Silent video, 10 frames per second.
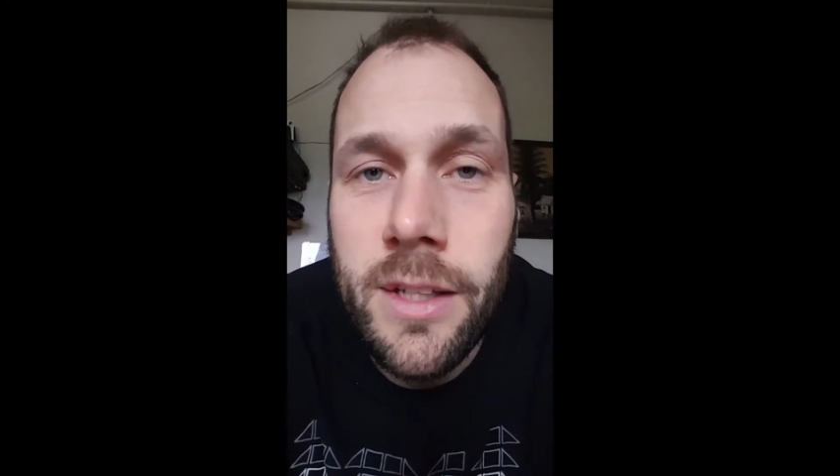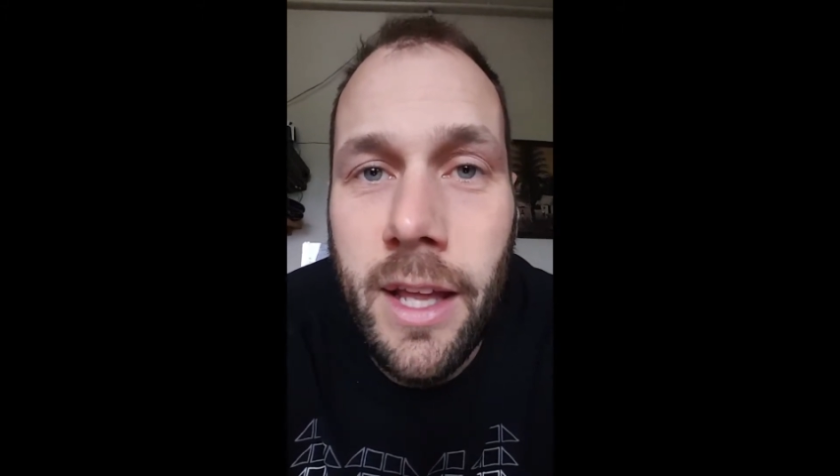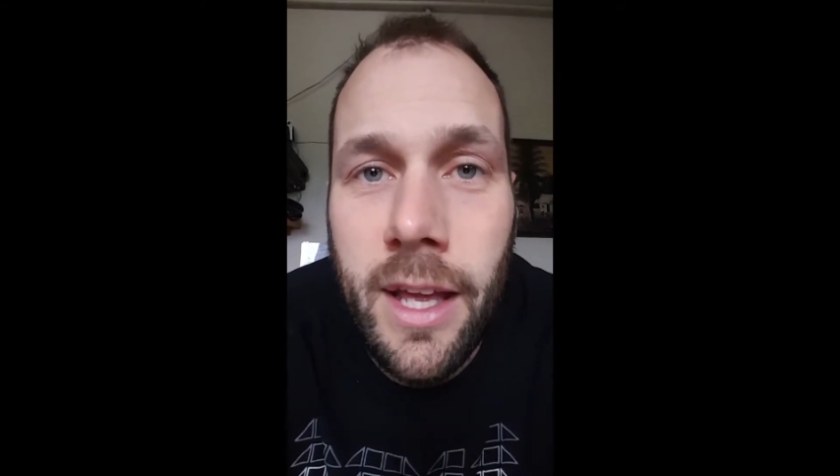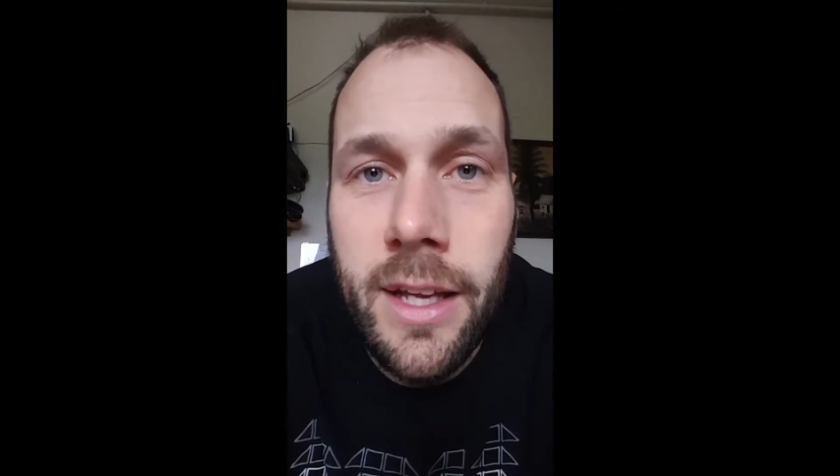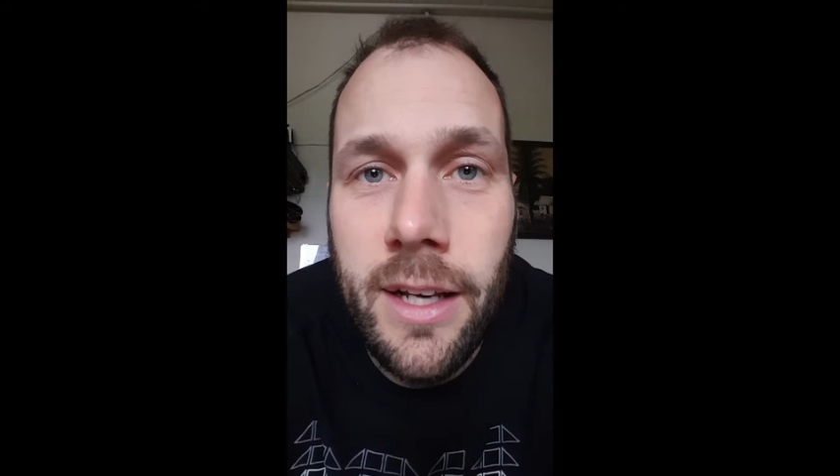
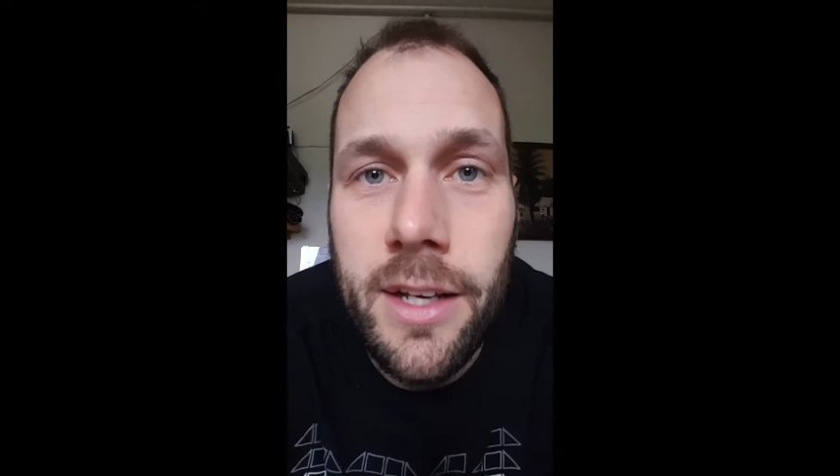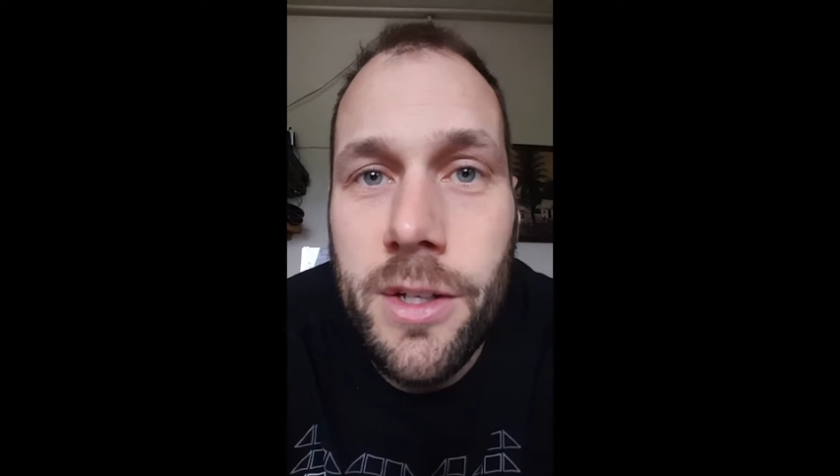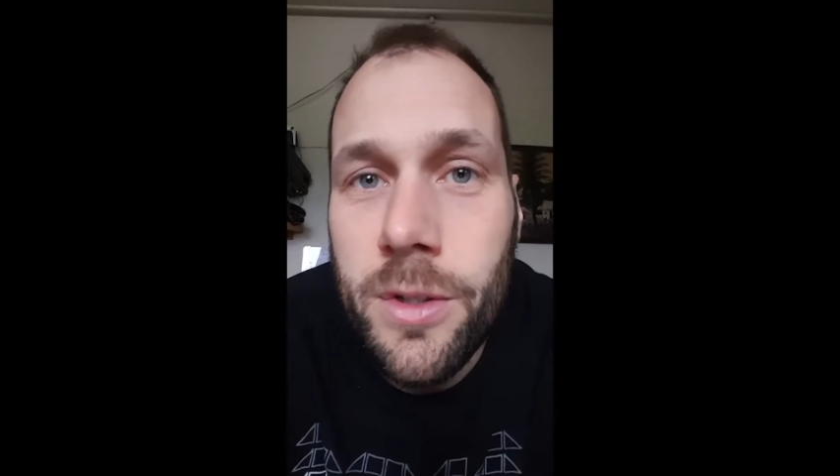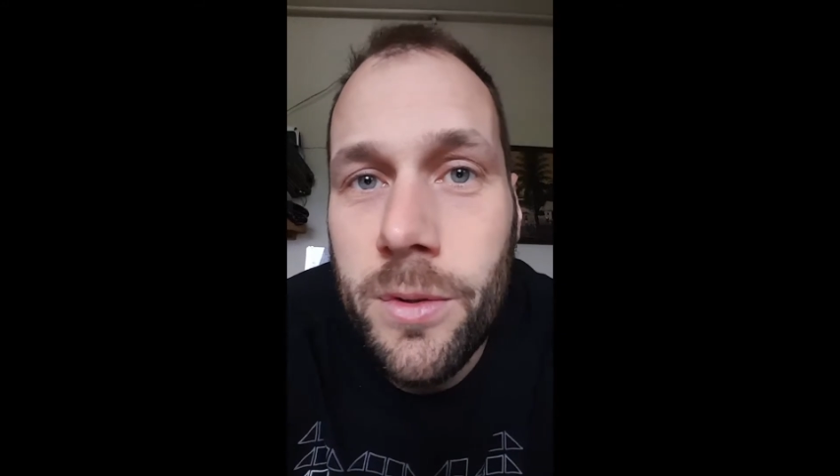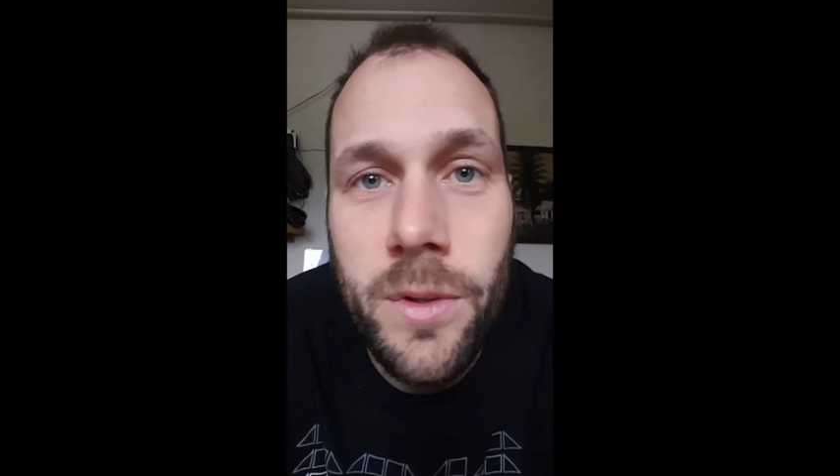and I
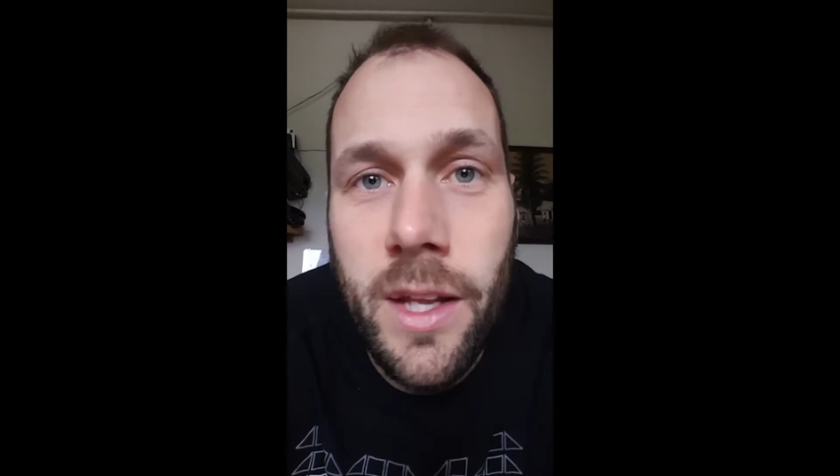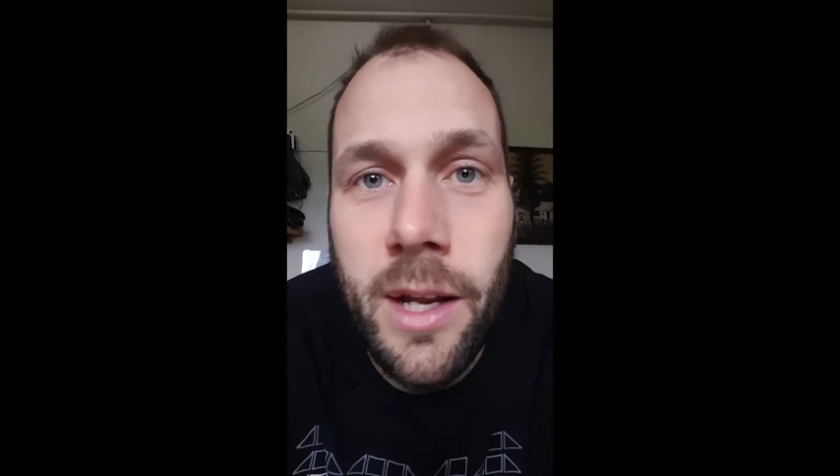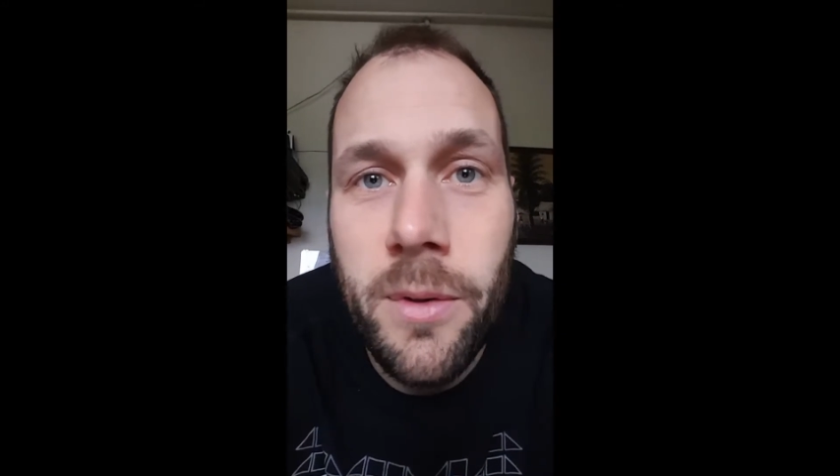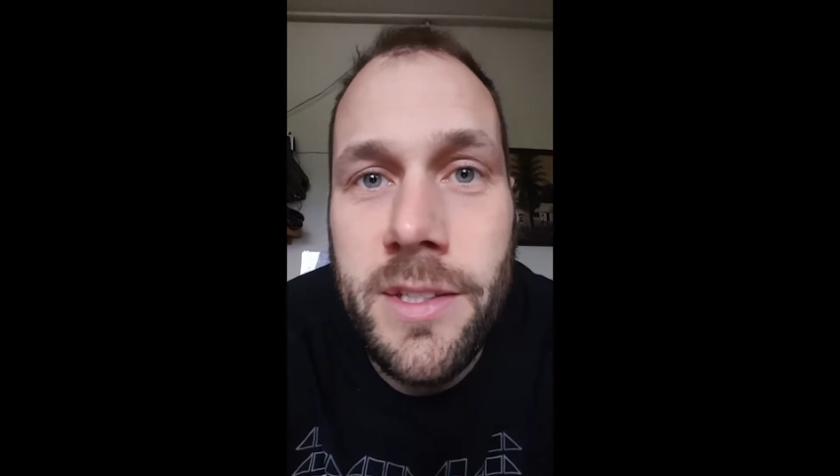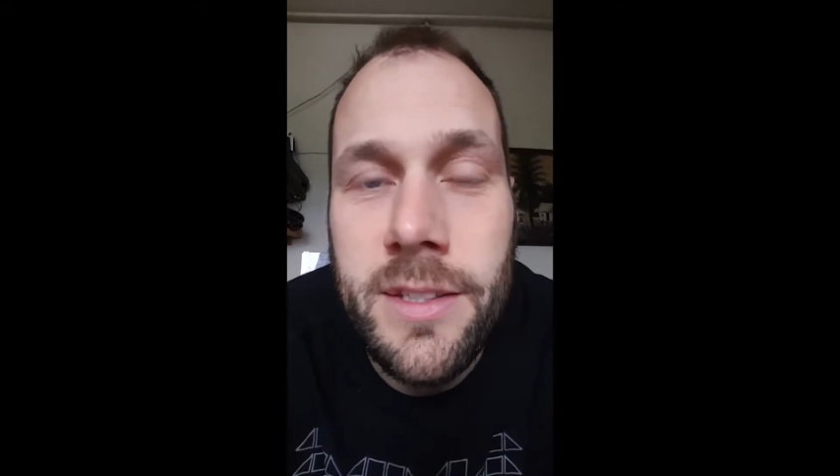knew that
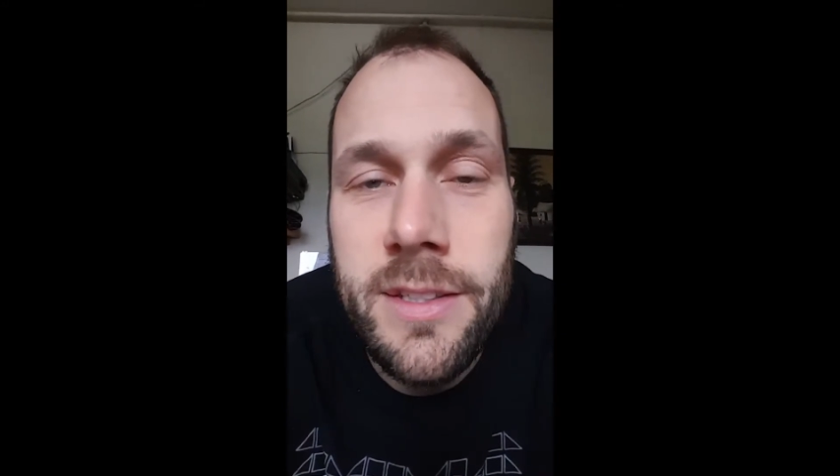I wasn't